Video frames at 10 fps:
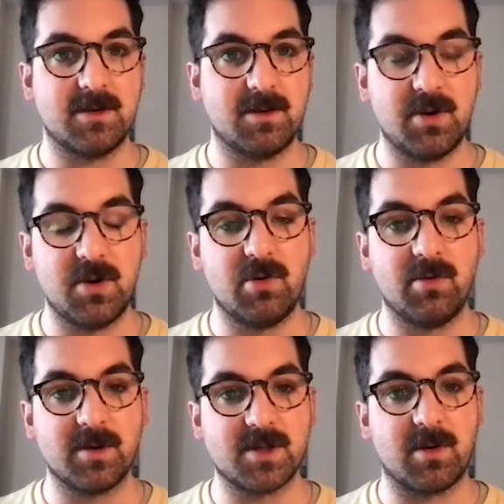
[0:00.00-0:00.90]

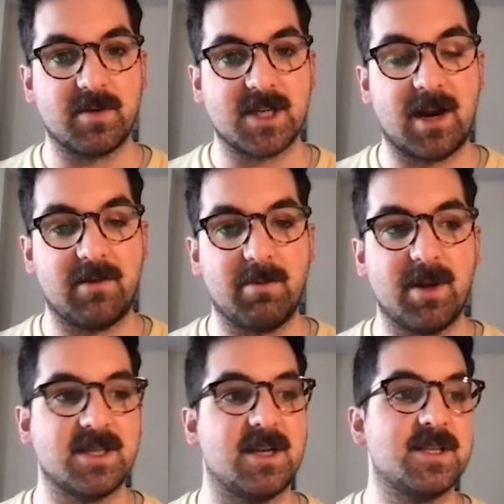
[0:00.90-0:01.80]
new sort of side of the
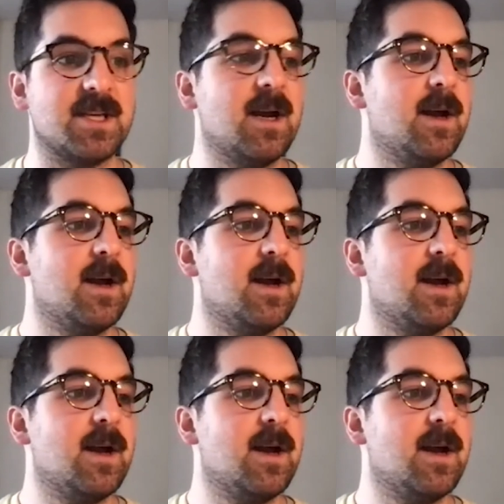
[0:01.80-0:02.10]
business.